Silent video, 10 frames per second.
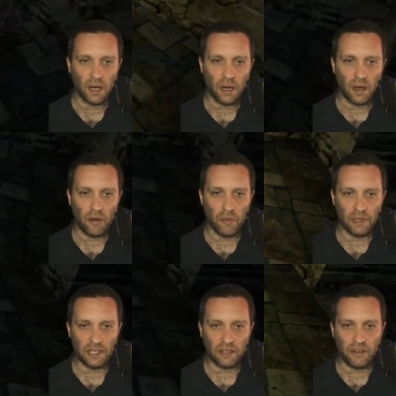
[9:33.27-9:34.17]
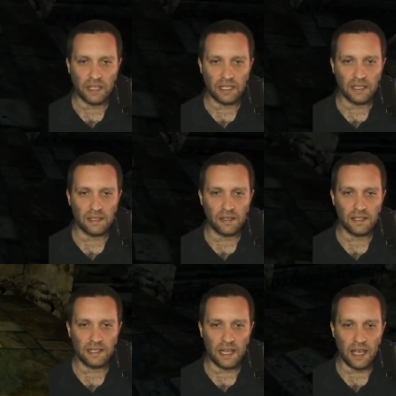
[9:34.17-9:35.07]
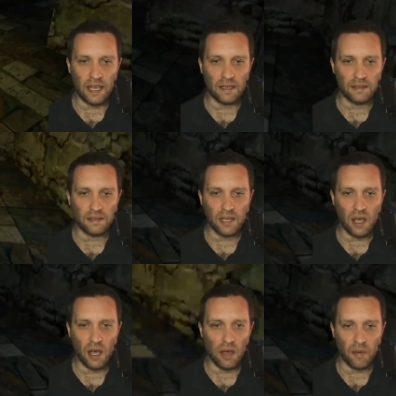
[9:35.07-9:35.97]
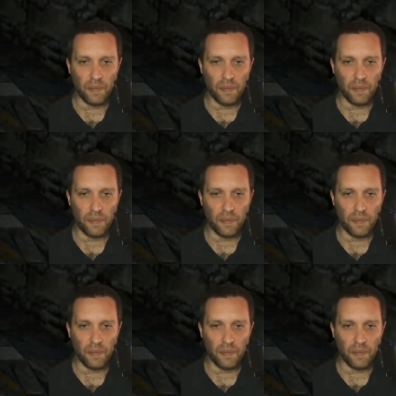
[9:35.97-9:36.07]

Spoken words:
Horrible little critters, honestly. Stop.